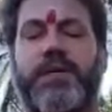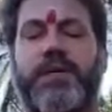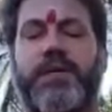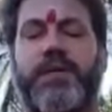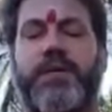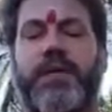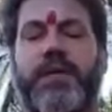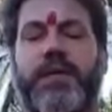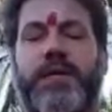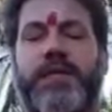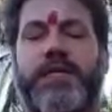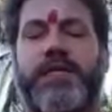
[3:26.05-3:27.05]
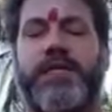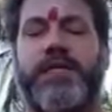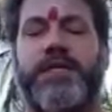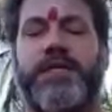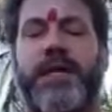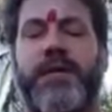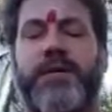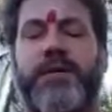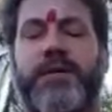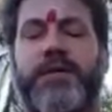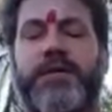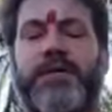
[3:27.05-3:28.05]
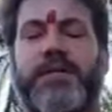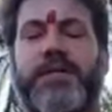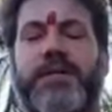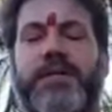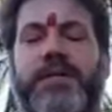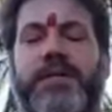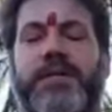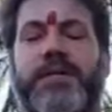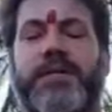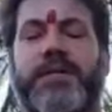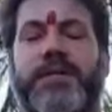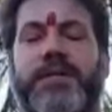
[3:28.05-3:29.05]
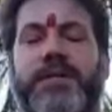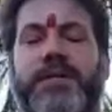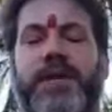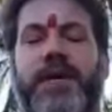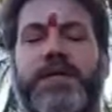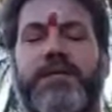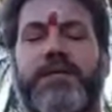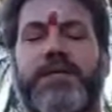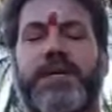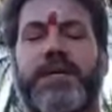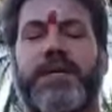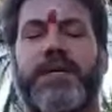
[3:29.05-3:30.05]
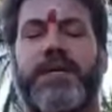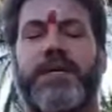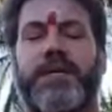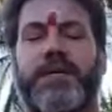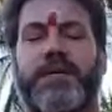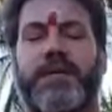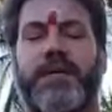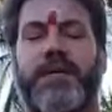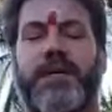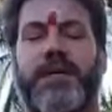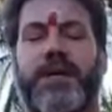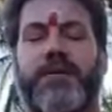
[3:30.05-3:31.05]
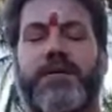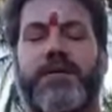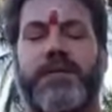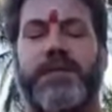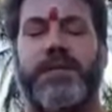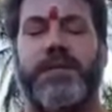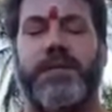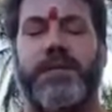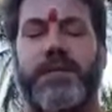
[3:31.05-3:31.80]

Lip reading: sibilant hissing sound as you breathe in the nostrils.